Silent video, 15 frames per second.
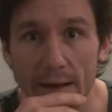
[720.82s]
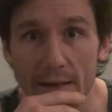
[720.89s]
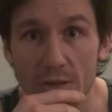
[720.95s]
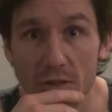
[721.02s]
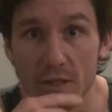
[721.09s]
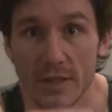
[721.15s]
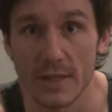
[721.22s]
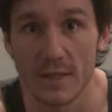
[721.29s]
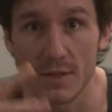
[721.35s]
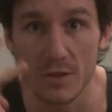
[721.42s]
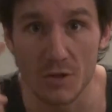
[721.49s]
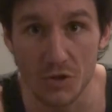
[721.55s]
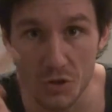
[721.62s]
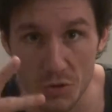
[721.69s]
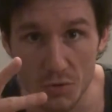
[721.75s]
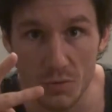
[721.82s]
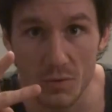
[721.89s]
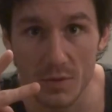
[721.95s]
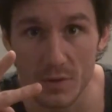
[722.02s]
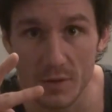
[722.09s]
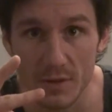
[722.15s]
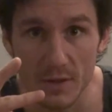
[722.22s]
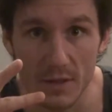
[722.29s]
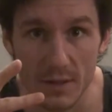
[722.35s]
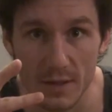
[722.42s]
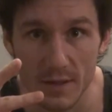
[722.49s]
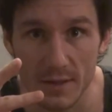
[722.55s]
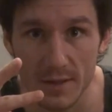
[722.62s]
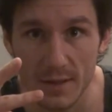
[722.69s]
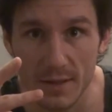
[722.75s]
actually did two,
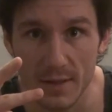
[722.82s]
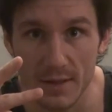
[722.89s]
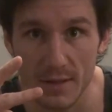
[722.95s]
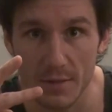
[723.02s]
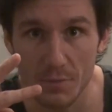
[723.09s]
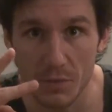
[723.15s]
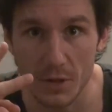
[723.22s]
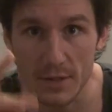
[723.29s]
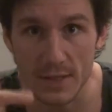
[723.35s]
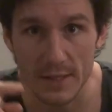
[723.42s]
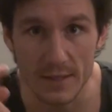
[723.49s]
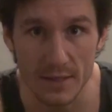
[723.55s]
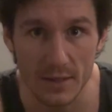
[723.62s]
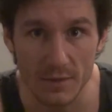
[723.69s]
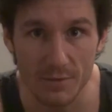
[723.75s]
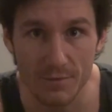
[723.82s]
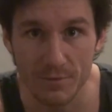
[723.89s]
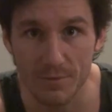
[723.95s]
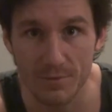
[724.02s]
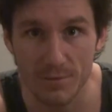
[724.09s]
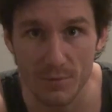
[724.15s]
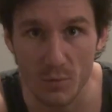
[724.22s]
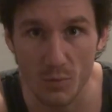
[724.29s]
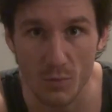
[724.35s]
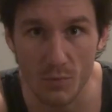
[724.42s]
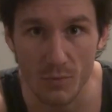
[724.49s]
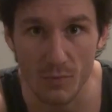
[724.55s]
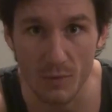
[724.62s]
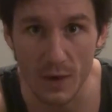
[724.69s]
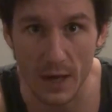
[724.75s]
because I did it
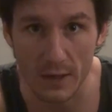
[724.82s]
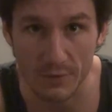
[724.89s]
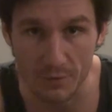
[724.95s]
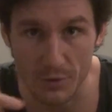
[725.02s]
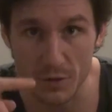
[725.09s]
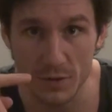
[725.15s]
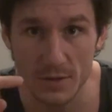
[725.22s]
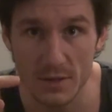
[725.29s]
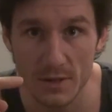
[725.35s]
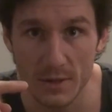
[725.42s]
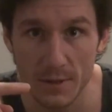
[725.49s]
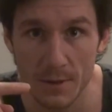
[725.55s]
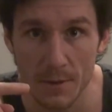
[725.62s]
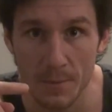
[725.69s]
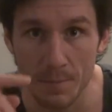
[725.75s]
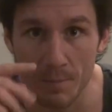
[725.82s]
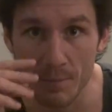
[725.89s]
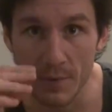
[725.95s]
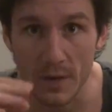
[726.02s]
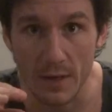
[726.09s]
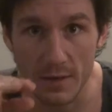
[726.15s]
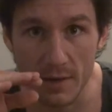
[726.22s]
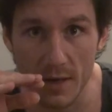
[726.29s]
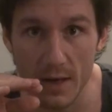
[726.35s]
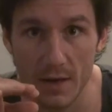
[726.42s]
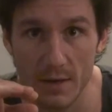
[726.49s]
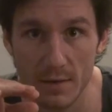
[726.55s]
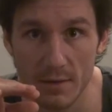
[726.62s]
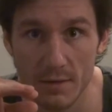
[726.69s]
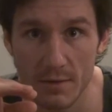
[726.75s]
at first, and
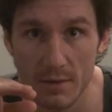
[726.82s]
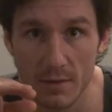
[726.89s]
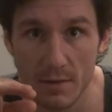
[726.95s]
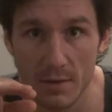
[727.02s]
then